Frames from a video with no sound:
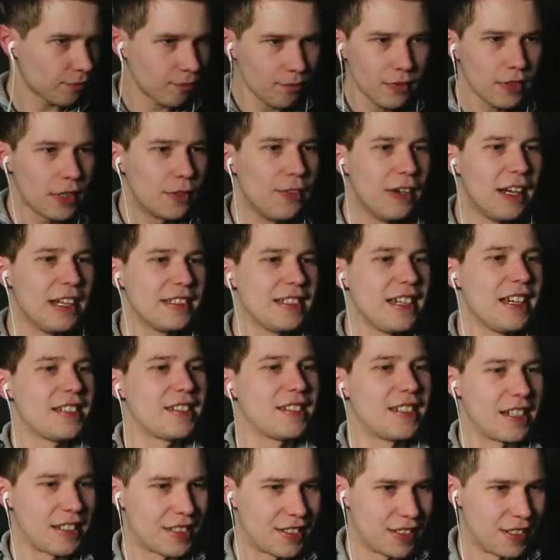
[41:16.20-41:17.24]

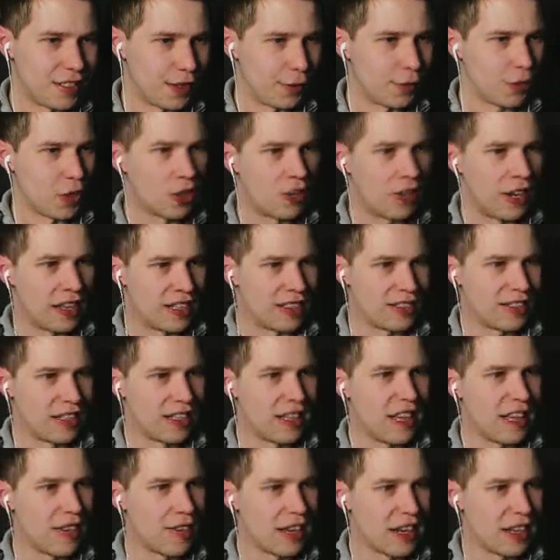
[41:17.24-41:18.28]
Fantastic stuff. Alright, so
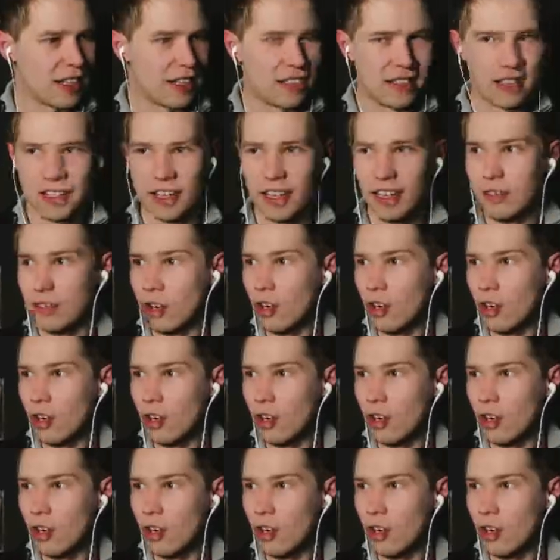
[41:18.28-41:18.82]
now that is done.